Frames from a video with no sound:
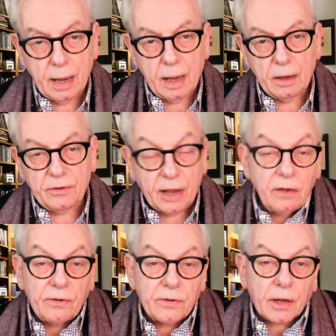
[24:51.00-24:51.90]
since
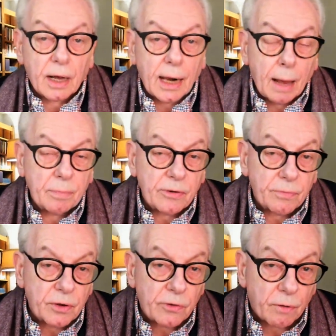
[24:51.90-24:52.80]
the collapse of the
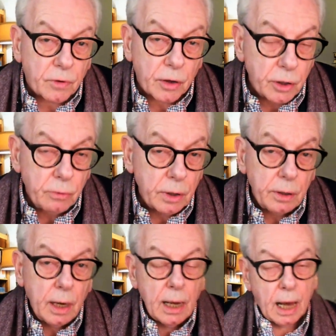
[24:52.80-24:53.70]
Soviet Union
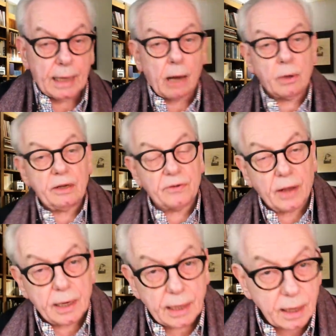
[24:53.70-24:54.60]
and our
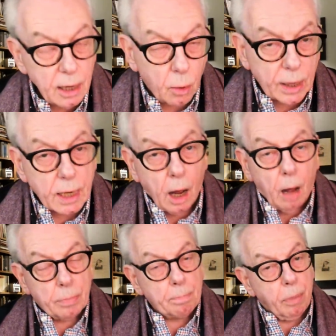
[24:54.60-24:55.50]
deciding we can't be
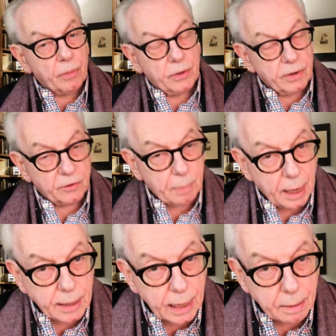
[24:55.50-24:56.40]
bothered to spend
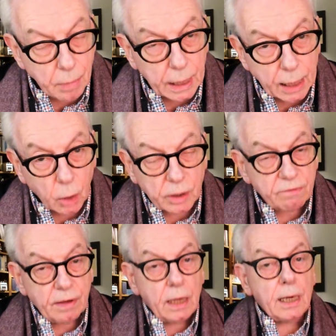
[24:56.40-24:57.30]
any money on
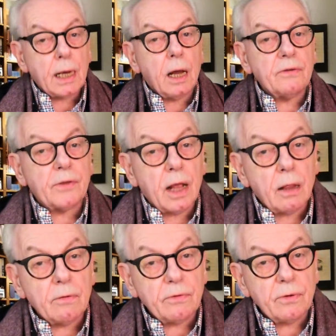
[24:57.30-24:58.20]
defending
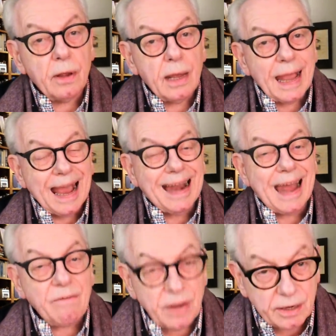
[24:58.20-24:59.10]
ourselves,
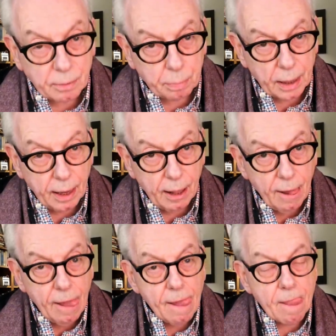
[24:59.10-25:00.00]
inevitably
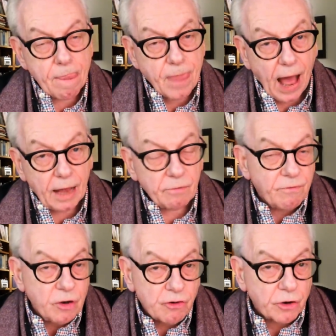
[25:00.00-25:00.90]
that
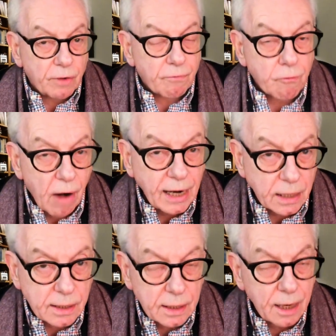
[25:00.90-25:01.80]
vision of right,
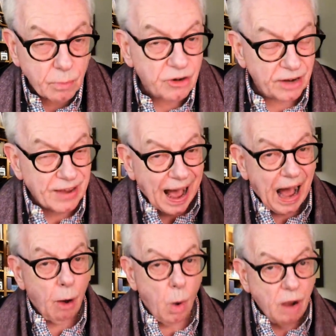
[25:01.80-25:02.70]
which is
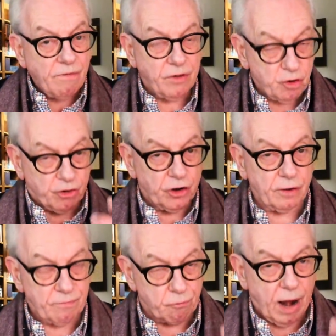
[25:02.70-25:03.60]
our vision of
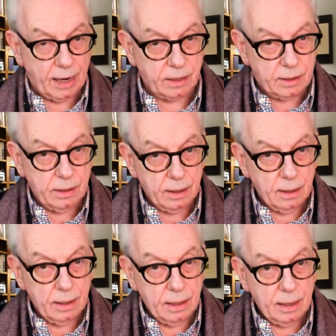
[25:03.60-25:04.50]
right,
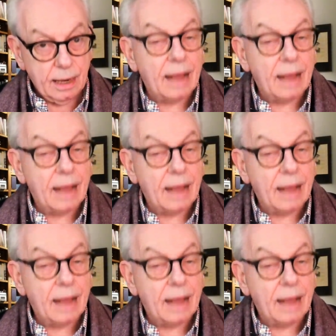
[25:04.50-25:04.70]
is